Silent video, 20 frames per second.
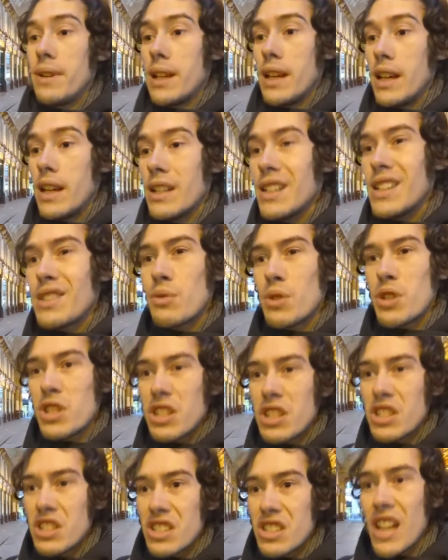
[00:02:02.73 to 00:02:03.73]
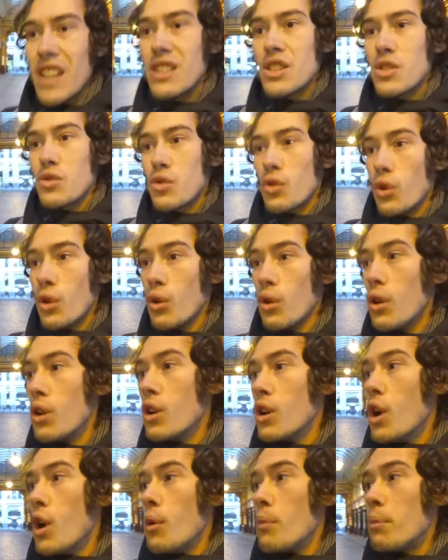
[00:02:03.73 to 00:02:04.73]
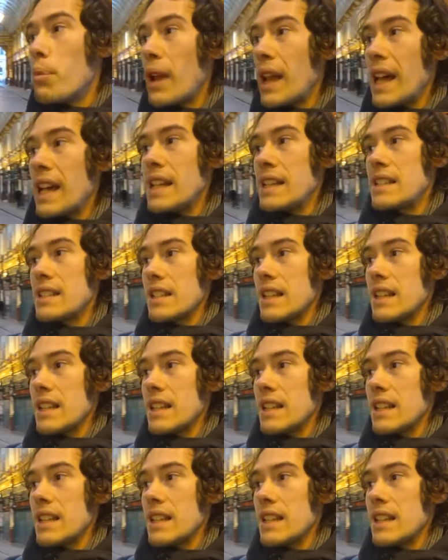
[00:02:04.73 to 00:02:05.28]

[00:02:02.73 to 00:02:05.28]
here. This was the central place